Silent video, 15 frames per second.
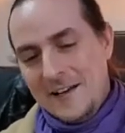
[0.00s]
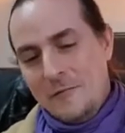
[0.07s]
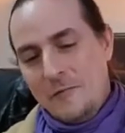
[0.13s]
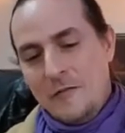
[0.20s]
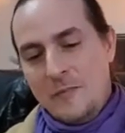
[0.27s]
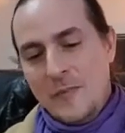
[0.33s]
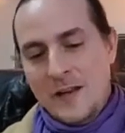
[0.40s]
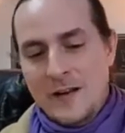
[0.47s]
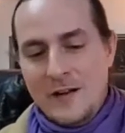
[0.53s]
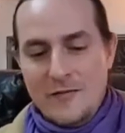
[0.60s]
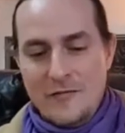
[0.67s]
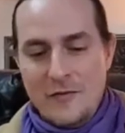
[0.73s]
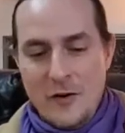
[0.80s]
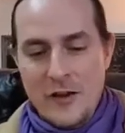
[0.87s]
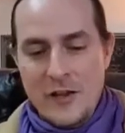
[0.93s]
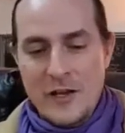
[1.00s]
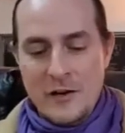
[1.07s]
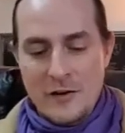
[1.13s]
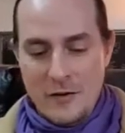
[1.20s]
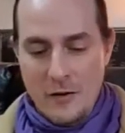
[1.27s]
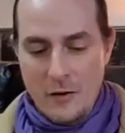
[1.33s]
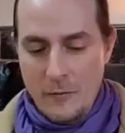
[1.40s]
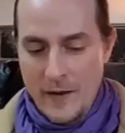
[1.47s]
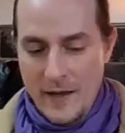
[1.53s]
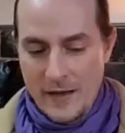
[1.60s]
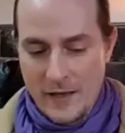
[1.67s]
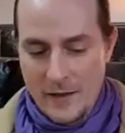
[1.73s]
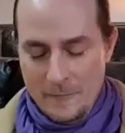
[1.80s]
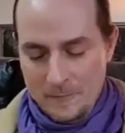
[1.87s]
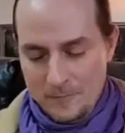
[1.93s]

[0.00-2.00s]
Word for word: We've been here for a year already.